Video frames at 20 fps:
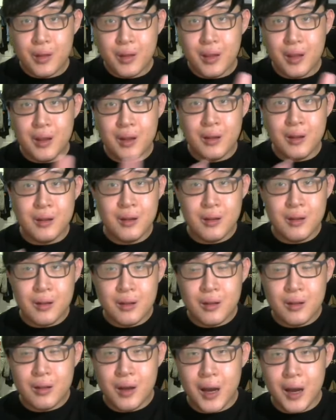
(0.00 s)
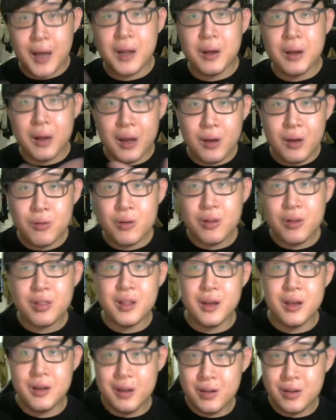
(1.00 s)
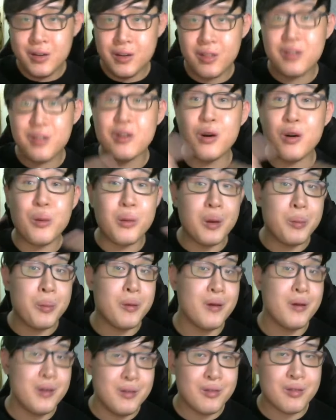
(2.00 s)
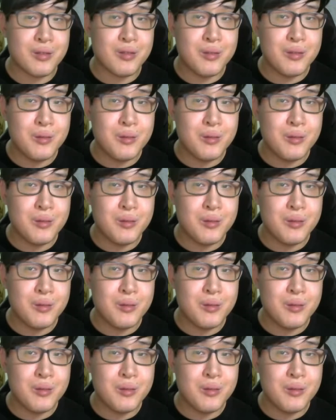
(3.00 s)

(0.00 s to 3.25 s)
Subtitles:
in other areas that DJ score more points,